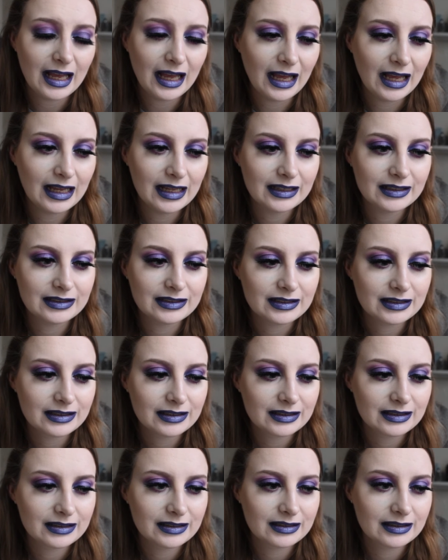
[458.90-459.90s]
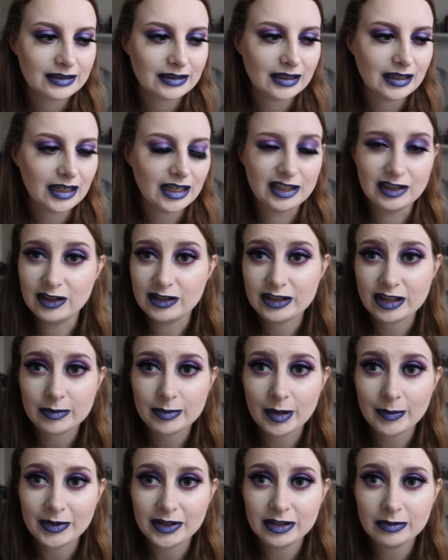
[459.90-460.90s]
and I looked at the
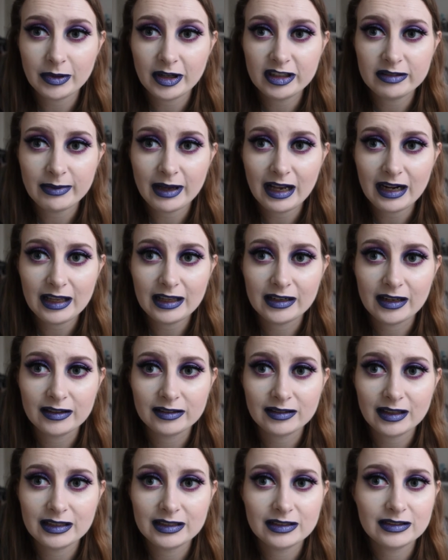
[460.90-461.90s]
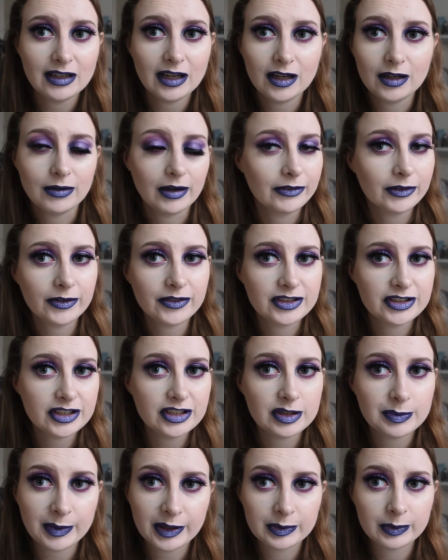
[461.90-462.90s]
pumpkin spice palette and I decided no I've got the
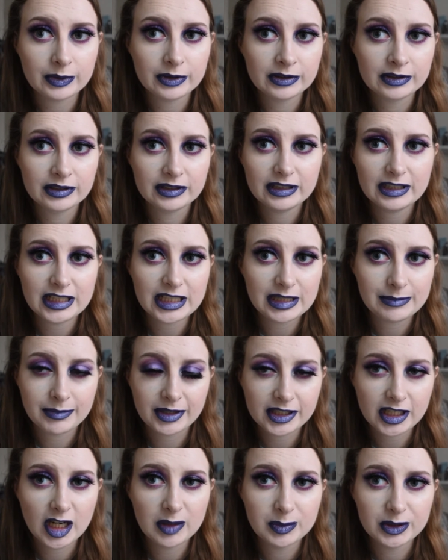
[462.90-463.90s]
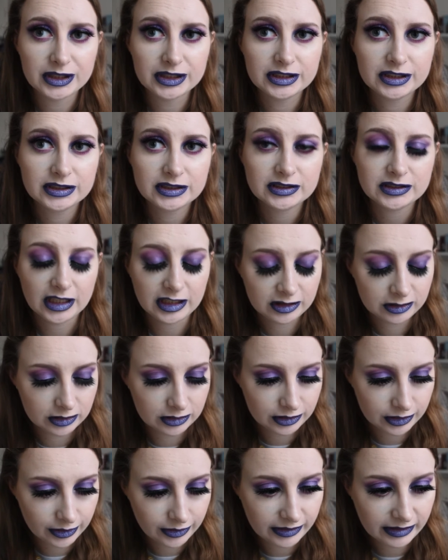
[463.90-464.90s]
gingerbread one in my cupboard that I
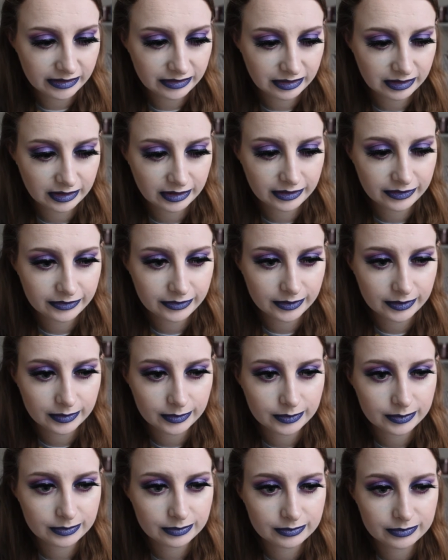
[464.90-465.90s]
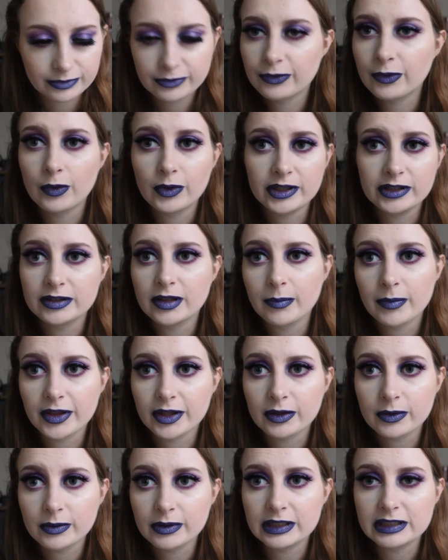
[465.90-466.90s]
got two years ago for 40
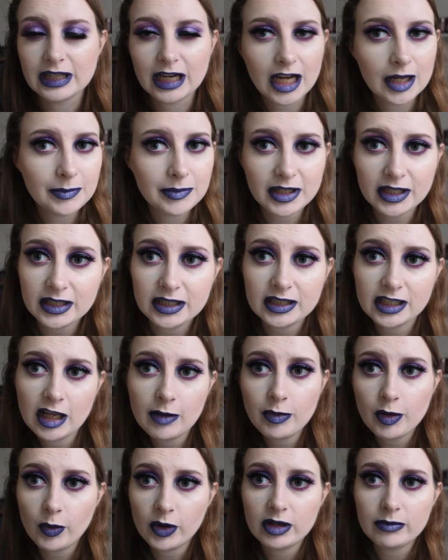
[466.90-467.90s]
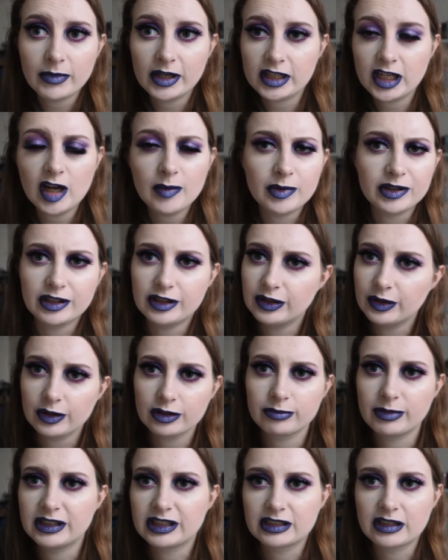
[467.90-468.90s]
something quid I'm gonna keep the one in my cupboard and not
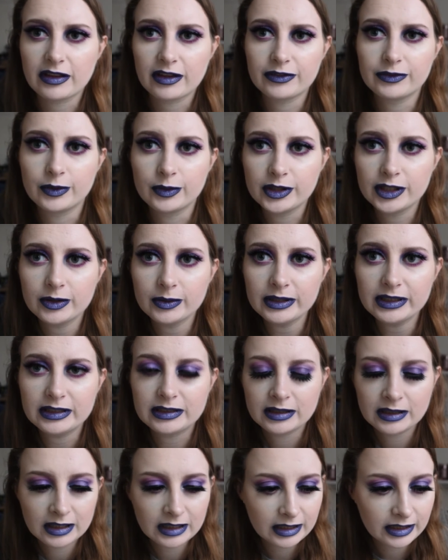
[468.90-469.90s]
spend another 40 quid